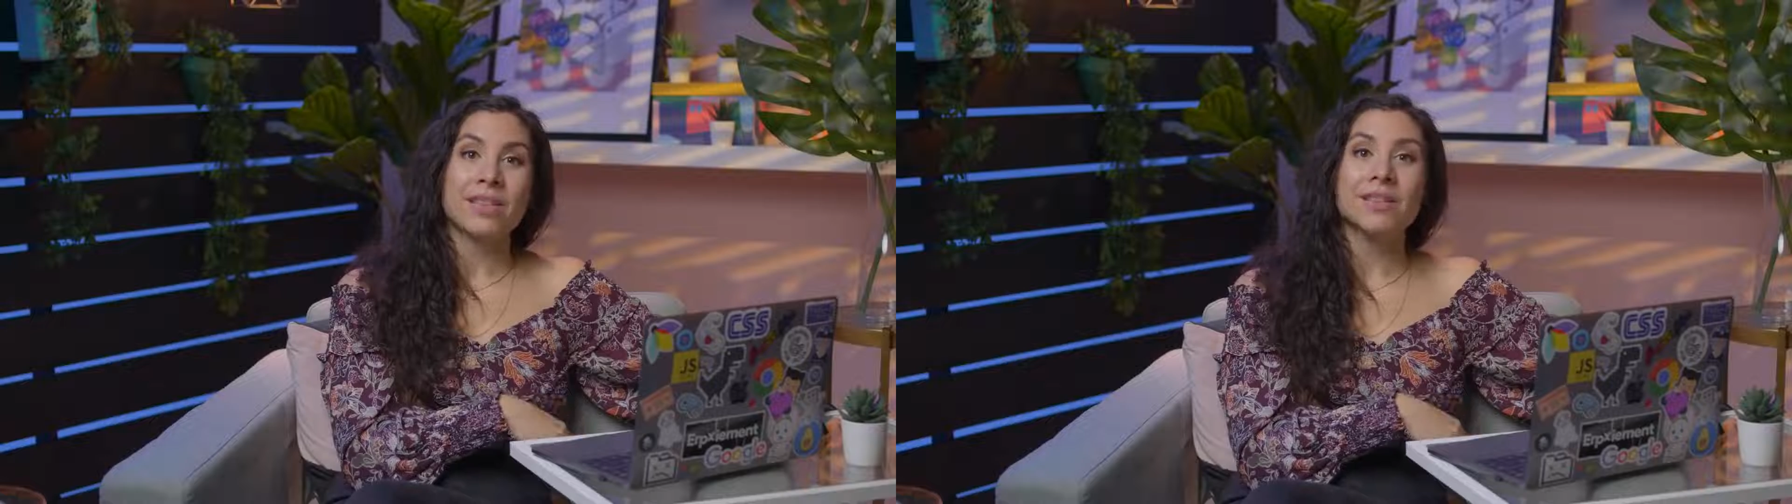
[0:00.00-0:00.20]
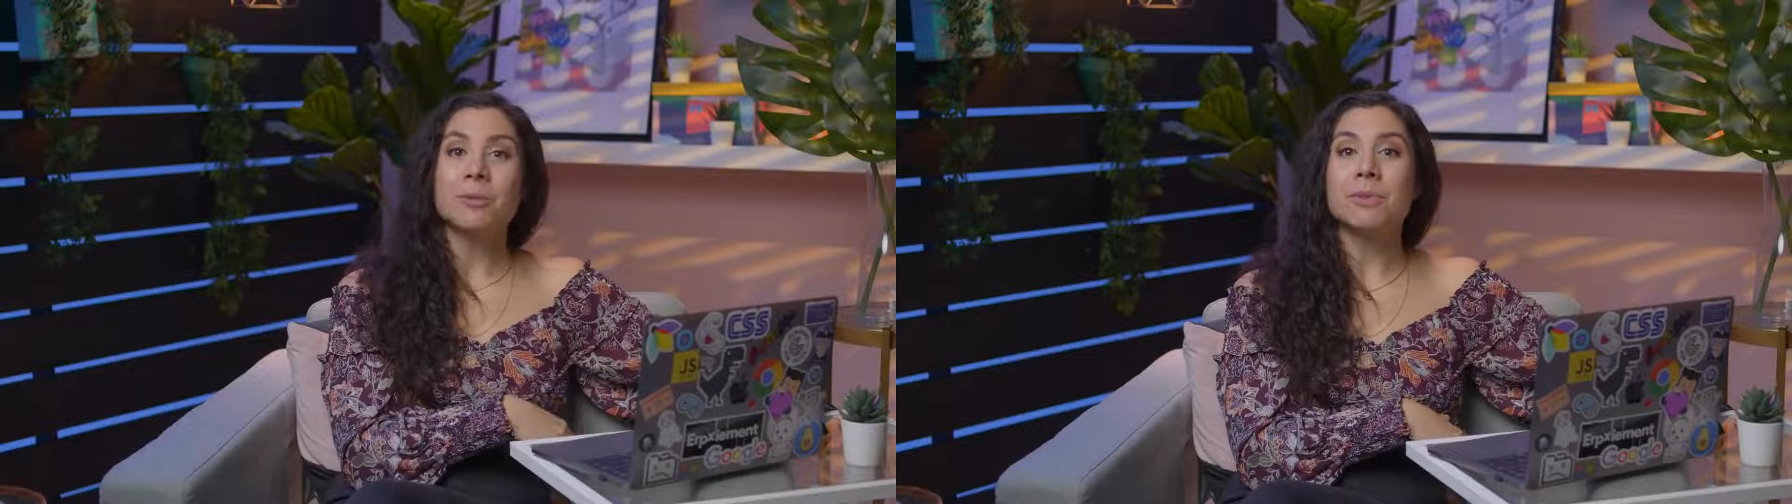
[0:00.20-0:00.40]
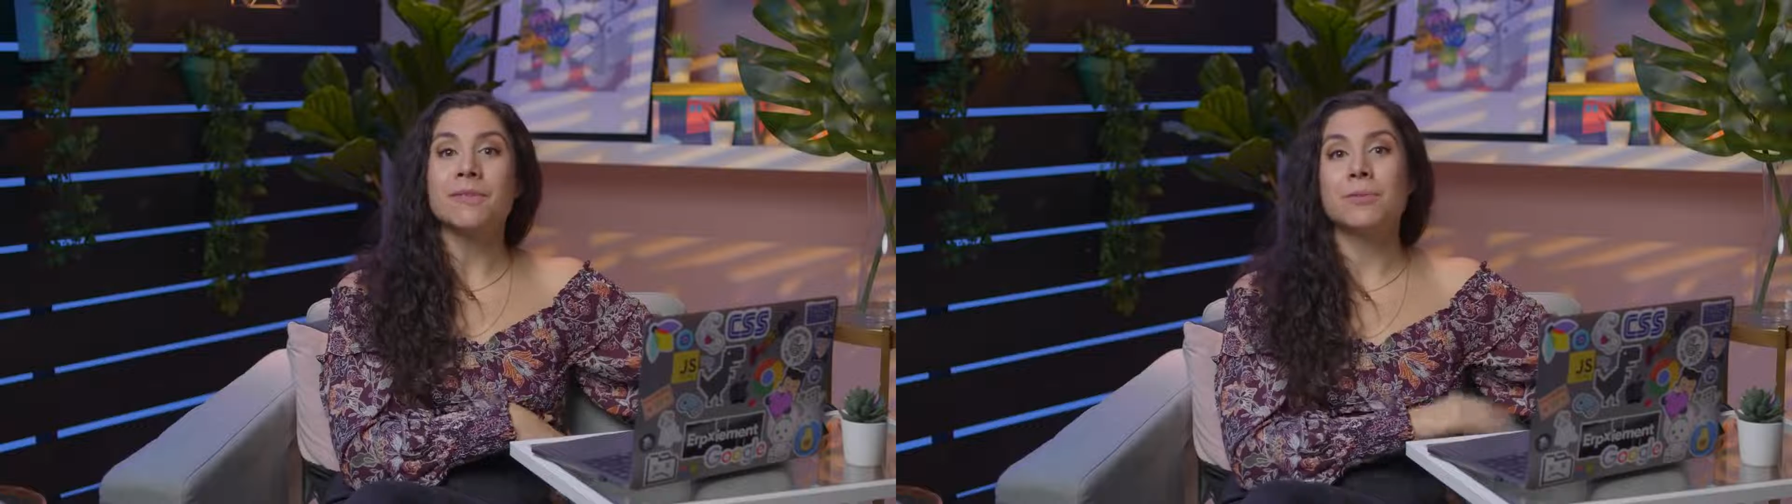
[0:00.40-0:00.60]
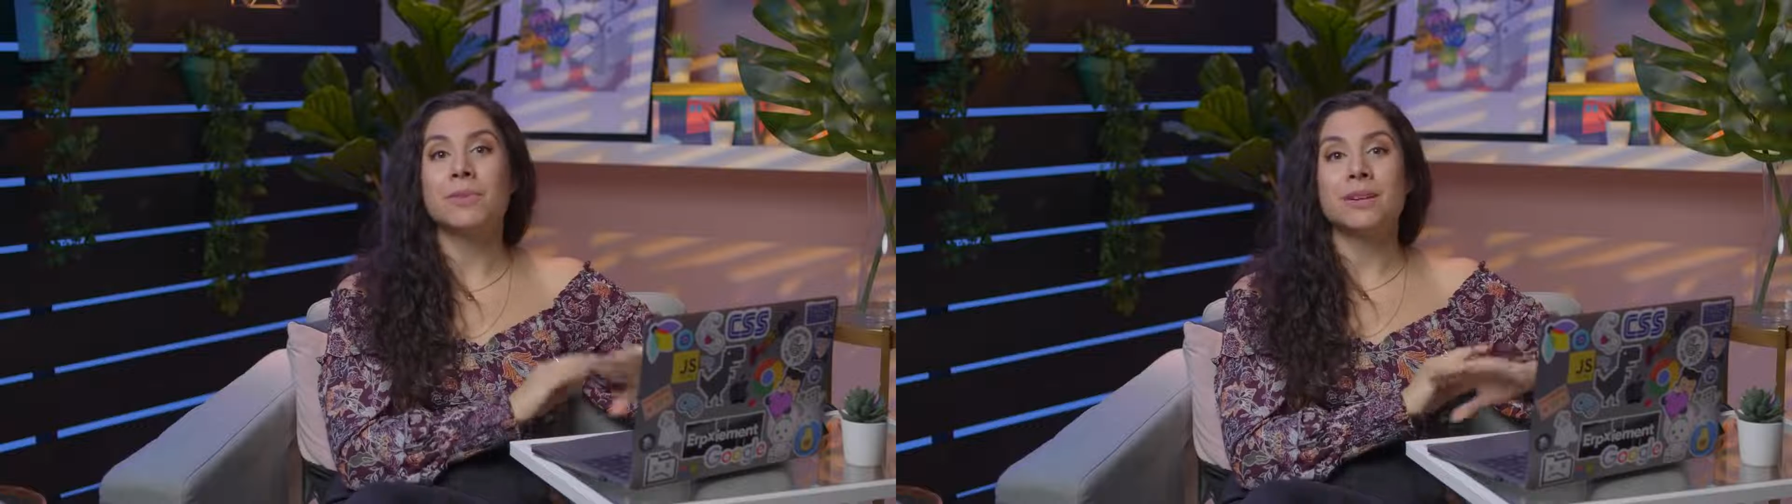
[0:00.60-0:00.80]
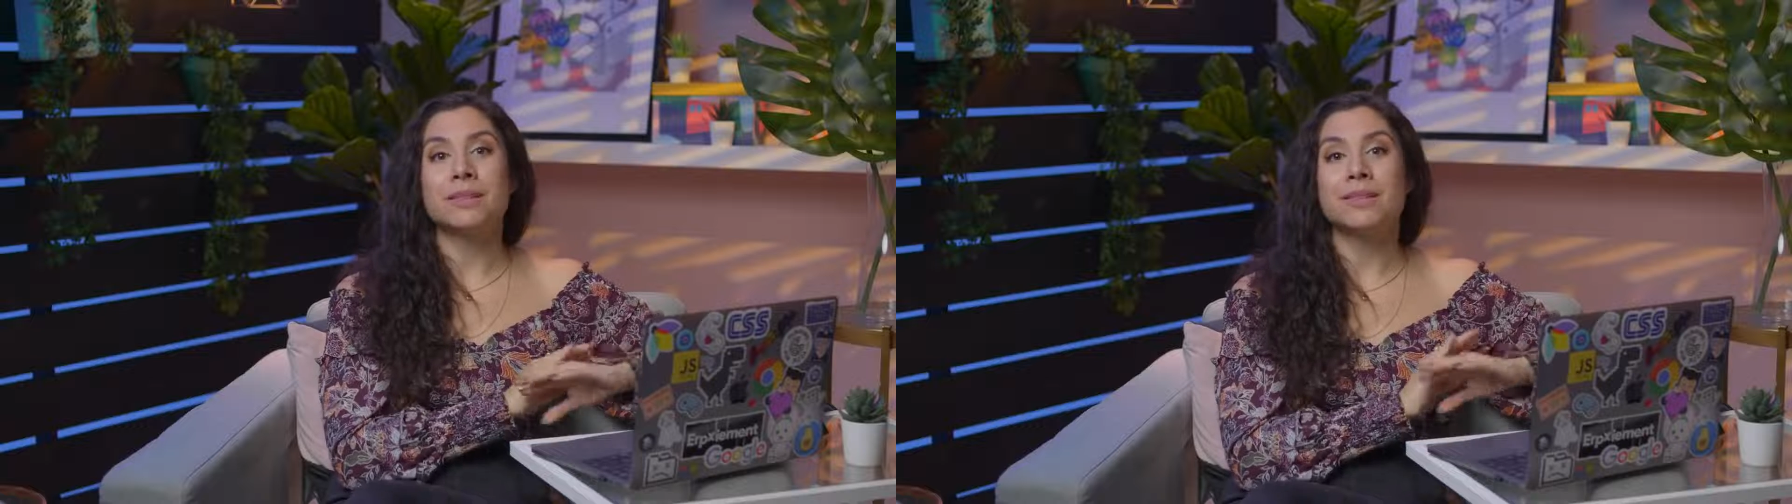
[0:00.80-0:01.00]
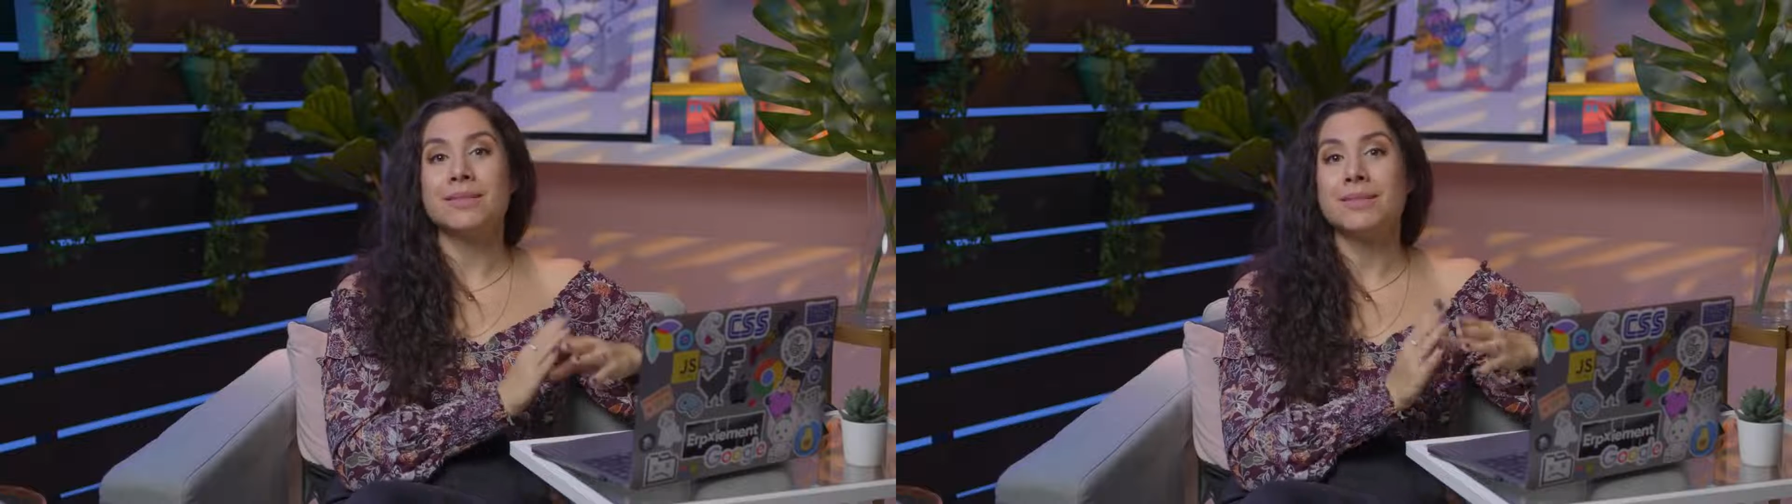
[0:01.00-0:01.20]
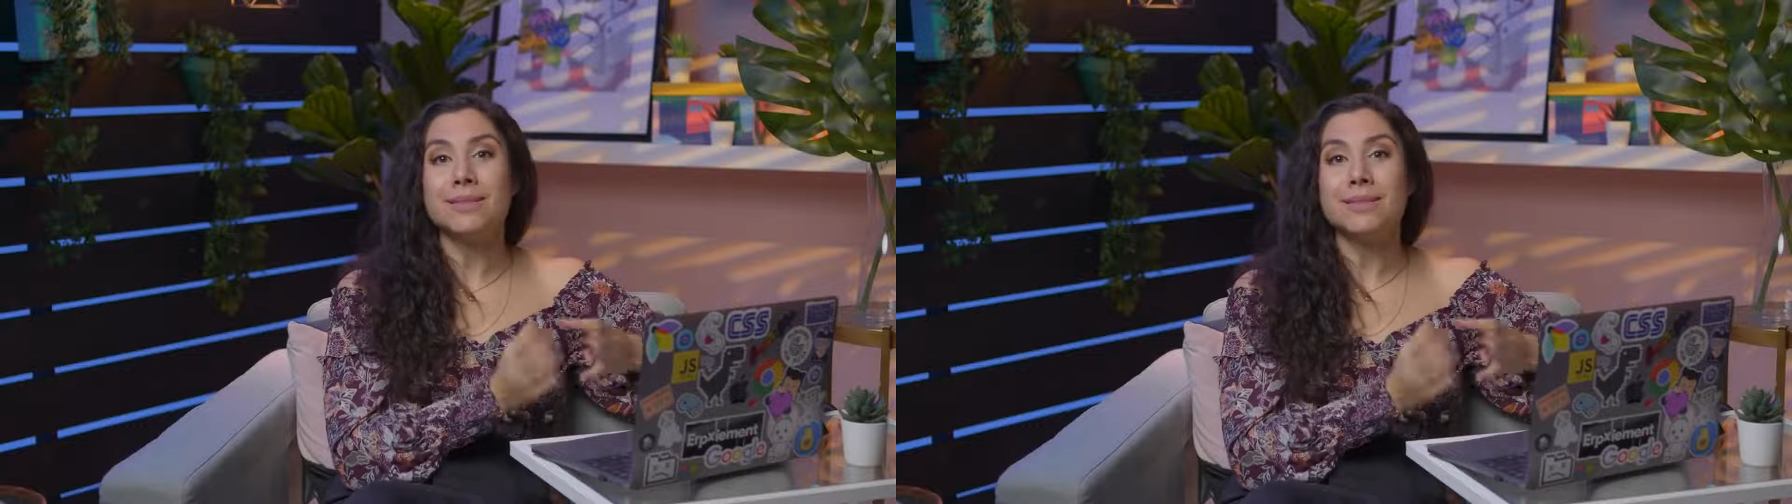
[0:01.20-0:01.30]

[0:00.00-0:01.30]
The global viewport doesn't